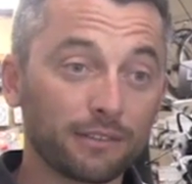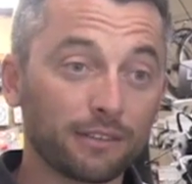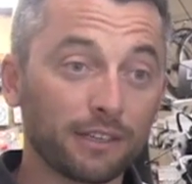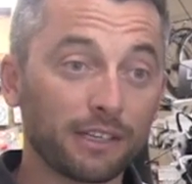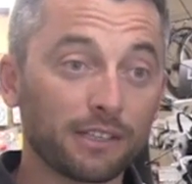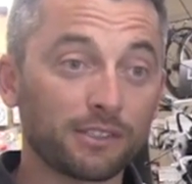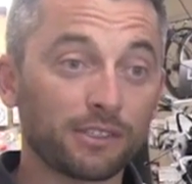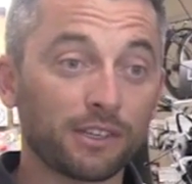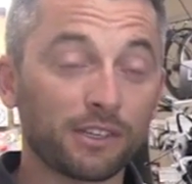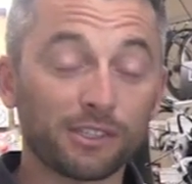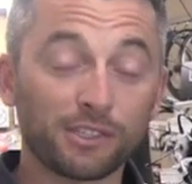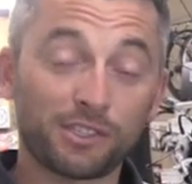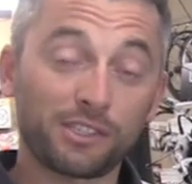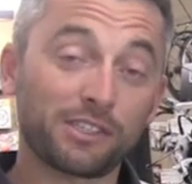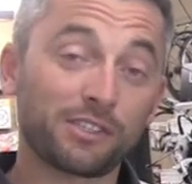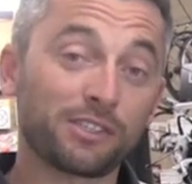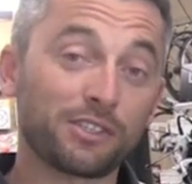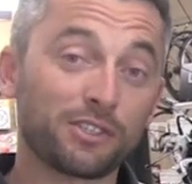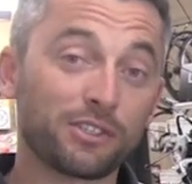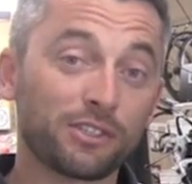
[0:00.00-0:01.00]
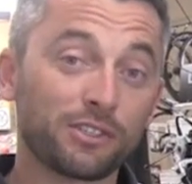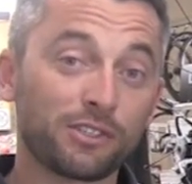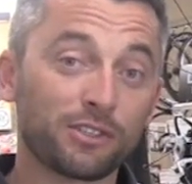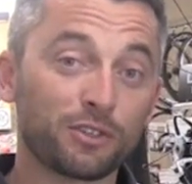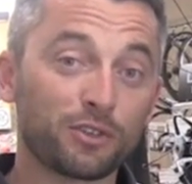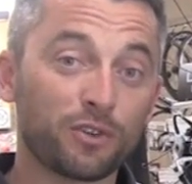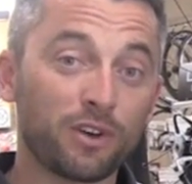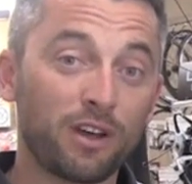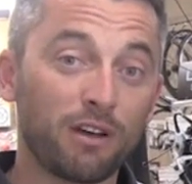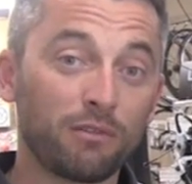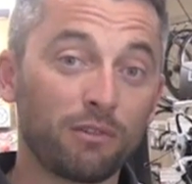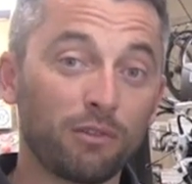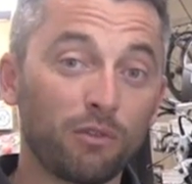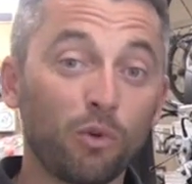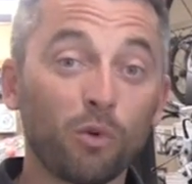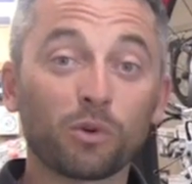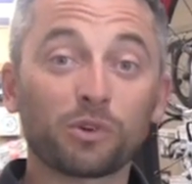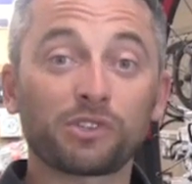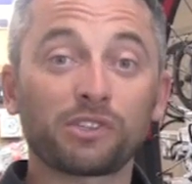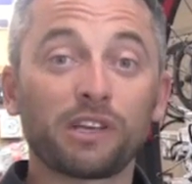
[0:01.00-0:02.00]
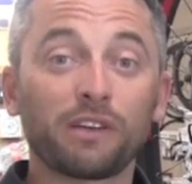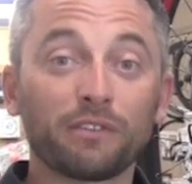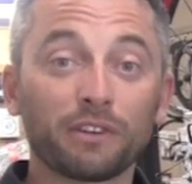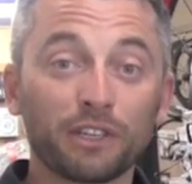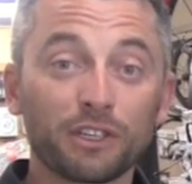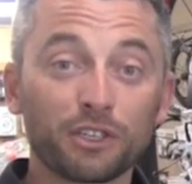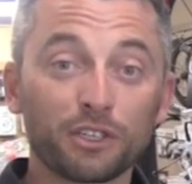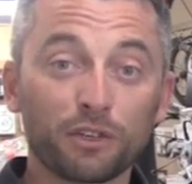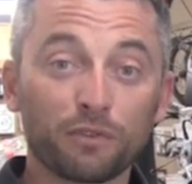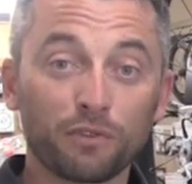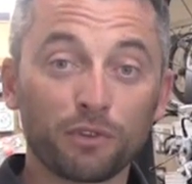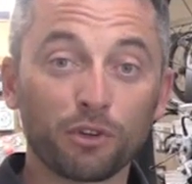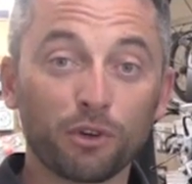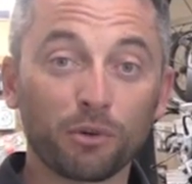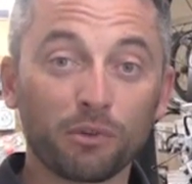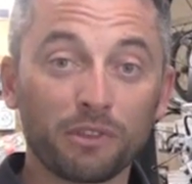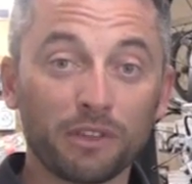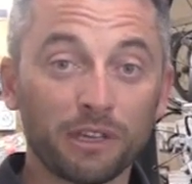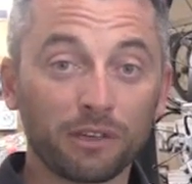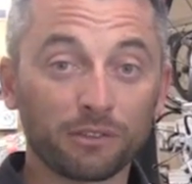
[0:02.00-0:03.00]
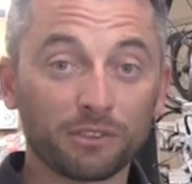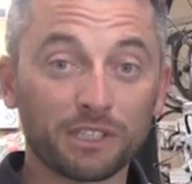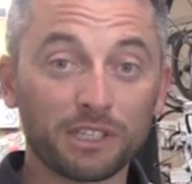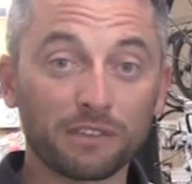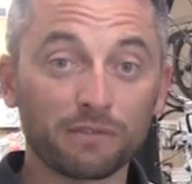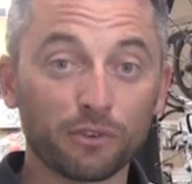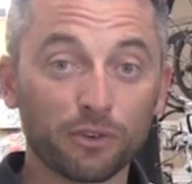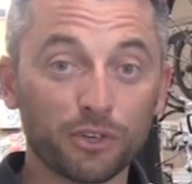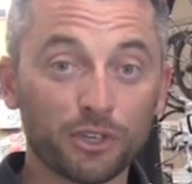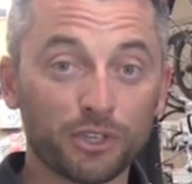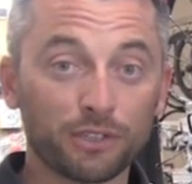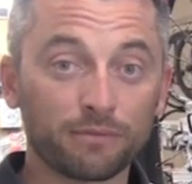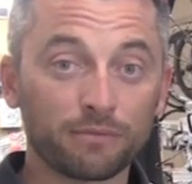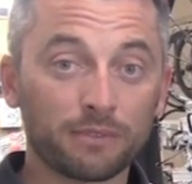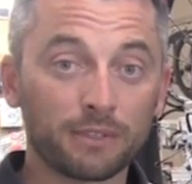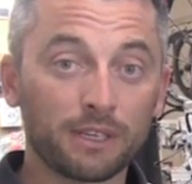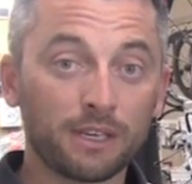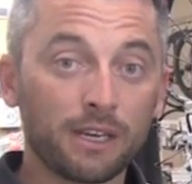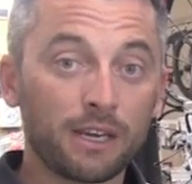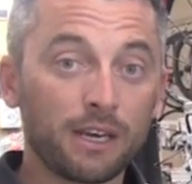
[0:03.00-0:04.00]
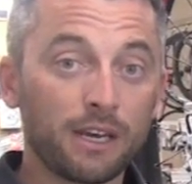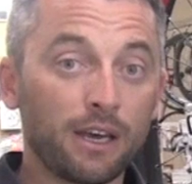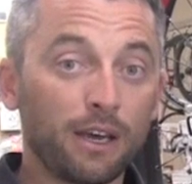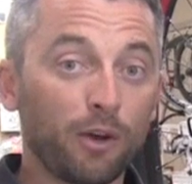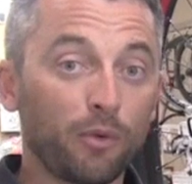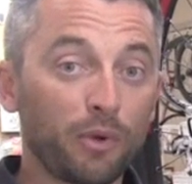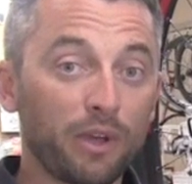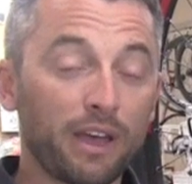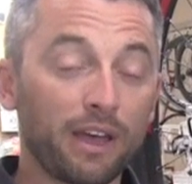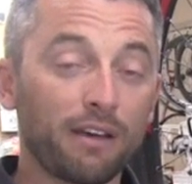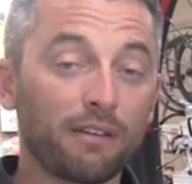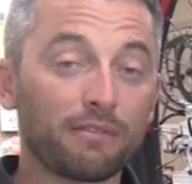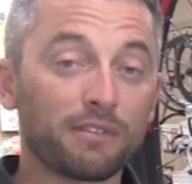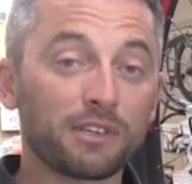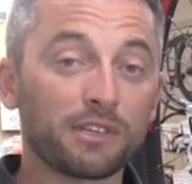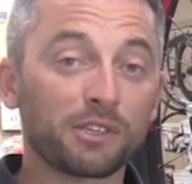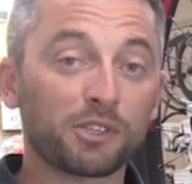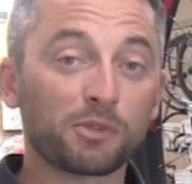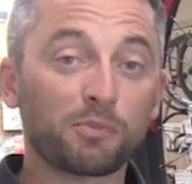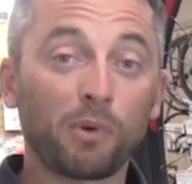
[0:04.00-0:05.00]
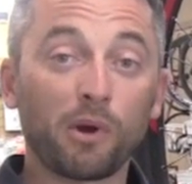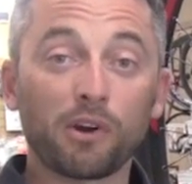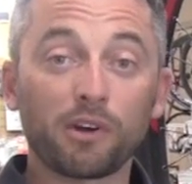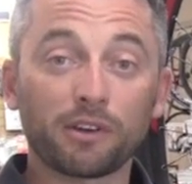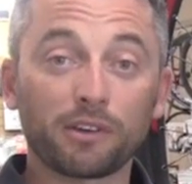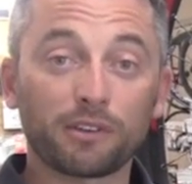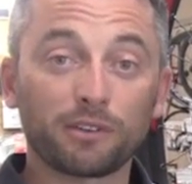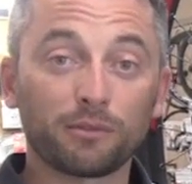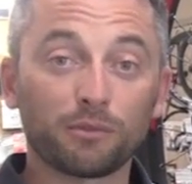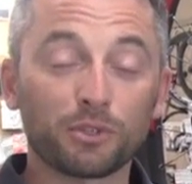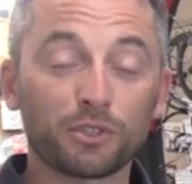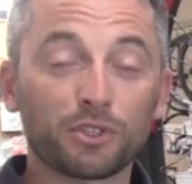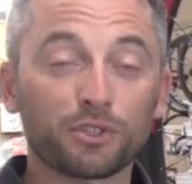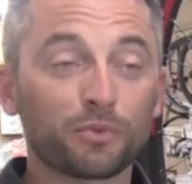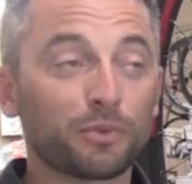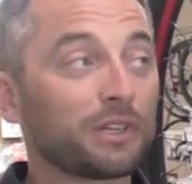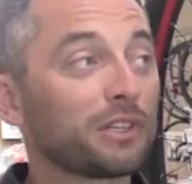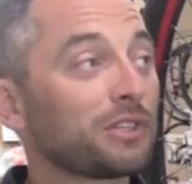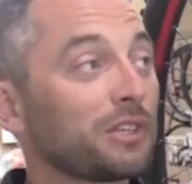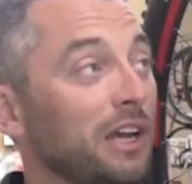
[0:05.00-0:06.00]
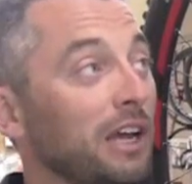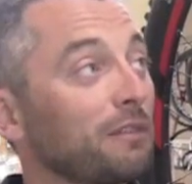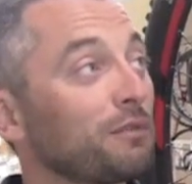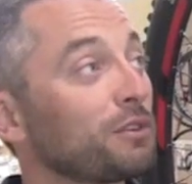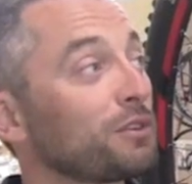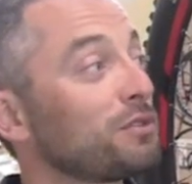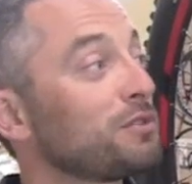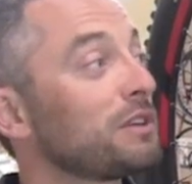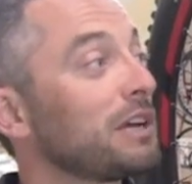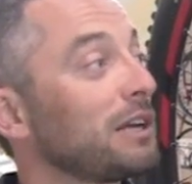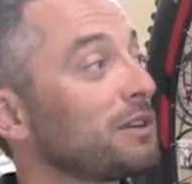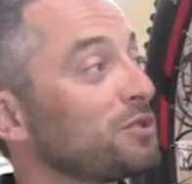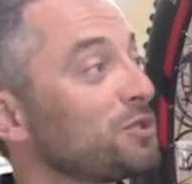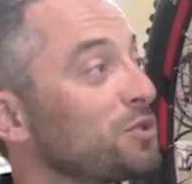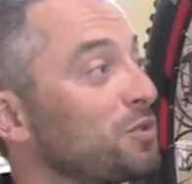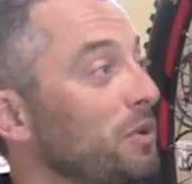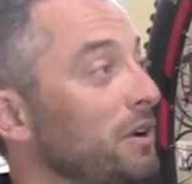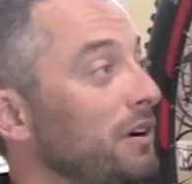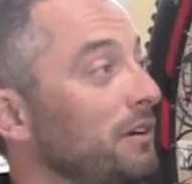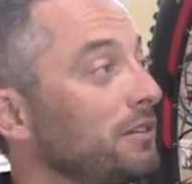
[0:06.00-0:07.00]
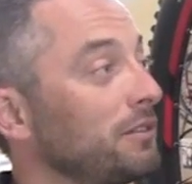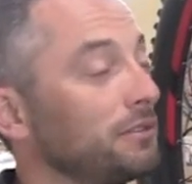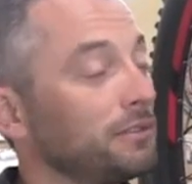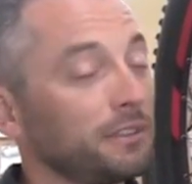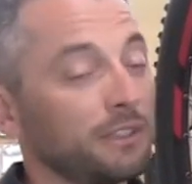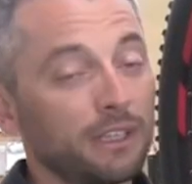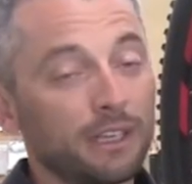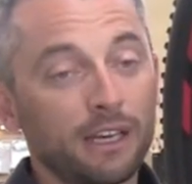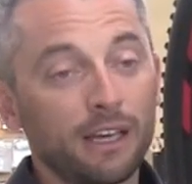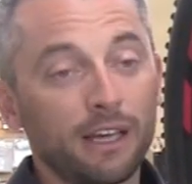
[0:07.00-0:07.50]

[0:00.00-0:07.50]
That's 6 inches in travel or 7 inch if you go with the LT version. We have the Spark, which is redesigned for 2012.